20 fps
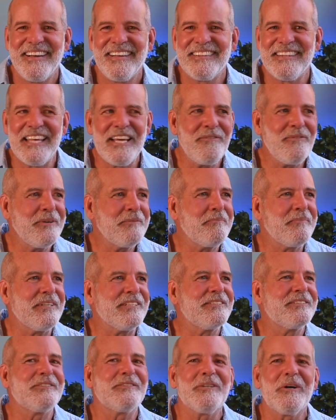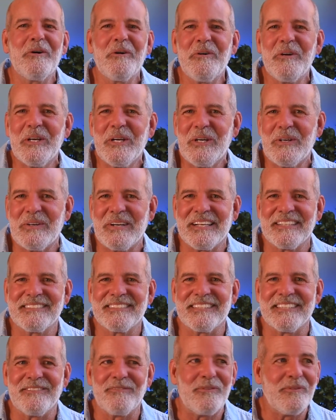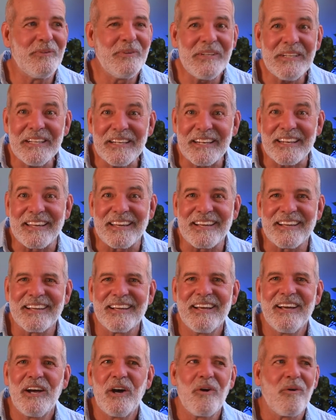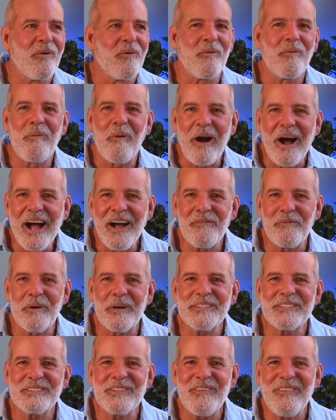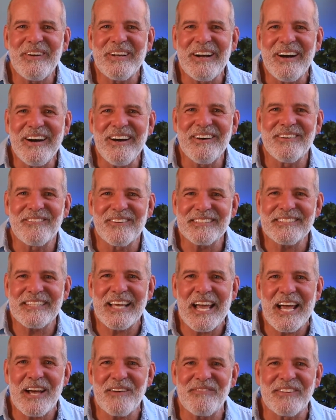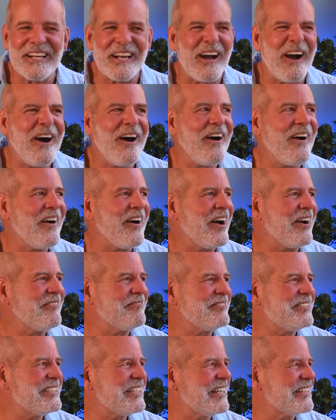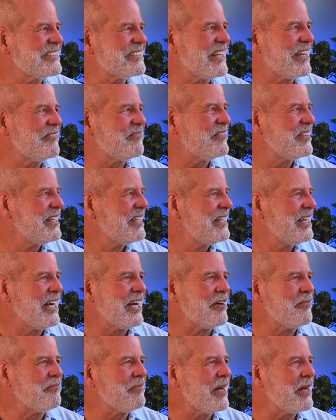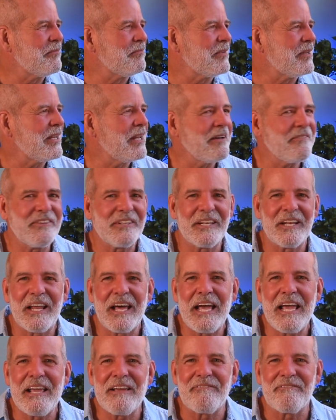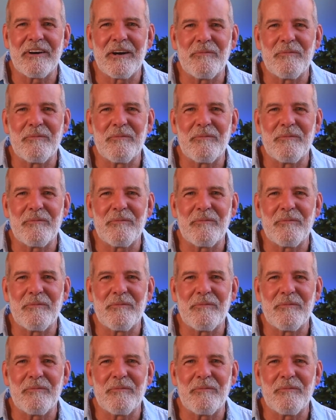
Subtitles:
They would be so interested. Really? Why? What's going on? What's happening? Oh, I'm loving life.